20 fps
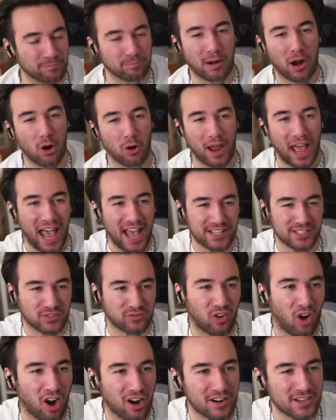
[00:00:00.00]
Bro, as
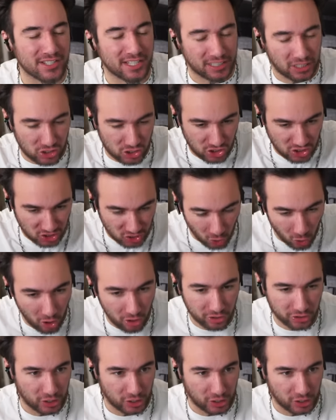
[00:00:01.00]
far as like a song